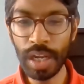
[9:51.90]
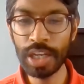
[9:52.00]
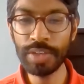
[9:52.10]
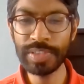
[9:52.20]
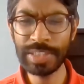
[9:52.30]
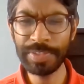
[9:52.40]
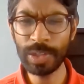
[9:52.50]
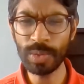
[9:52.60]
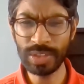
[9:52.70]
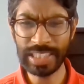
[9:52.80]
another
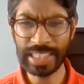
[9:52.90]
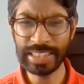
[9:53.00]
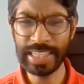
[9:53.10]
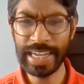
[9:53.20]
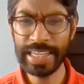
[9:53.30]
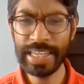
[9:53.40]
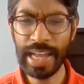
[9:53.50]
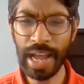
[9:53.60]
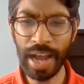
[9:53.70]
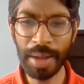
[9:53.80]
difficult Saturday.
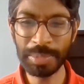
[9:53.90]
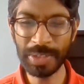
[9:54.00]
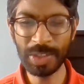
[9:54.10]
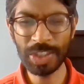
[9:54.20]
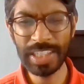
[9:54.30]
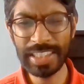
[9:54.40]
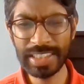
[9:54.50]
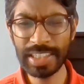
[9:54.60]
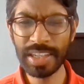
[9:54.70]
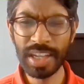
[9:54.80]
So just needs
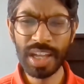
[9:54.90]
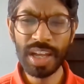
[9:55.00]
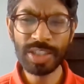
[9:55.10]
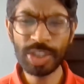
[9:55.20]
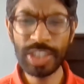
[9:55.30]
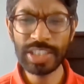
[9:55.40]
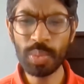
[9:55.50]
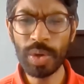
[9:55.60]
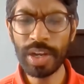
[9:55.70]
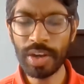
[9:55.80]
to
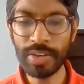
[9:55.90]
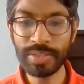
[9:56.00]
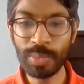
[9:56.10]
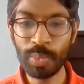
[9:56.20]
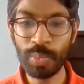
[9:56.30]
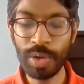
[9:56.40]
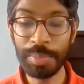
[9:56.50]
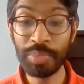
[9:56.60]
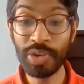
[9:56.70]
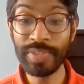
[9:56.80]
work on
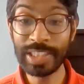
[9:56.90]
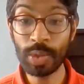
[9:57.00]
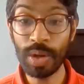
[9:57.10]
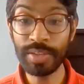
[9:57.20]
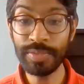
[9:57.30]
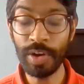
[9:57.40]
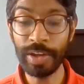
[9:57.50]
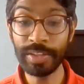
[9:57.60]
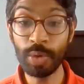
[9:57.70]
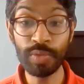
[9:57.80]
improving his
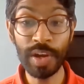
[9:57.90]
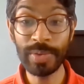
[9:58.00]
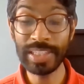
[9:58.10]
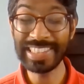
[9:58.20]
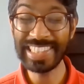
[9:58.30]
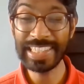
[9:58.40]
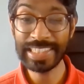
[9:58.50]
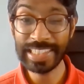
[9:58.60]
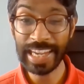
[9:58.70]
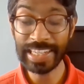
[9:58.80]
qualifying. Although he did
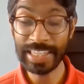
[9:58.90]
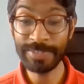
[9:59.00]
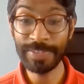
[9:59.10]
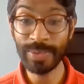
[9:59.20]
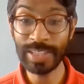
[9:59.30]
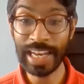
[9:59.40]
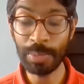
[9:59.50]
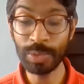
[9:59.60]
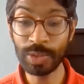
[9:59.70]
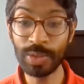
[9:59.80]
say that he felt the
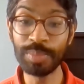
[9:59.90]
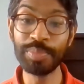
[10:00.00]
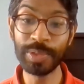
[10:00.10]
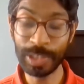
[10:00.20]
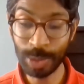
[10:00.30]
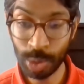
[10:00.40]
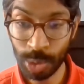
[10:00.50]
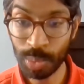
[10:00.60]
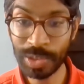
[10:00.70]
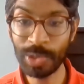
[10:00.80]
lap was good, but he
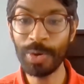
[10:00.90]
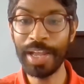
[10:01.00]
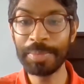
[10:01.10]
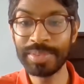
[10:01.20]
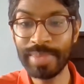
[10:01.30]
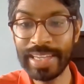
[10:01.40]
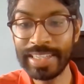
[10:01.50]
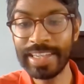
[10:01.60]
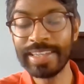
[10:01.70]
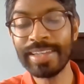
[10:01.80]
just wasn't quite able to
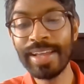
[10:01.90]
make it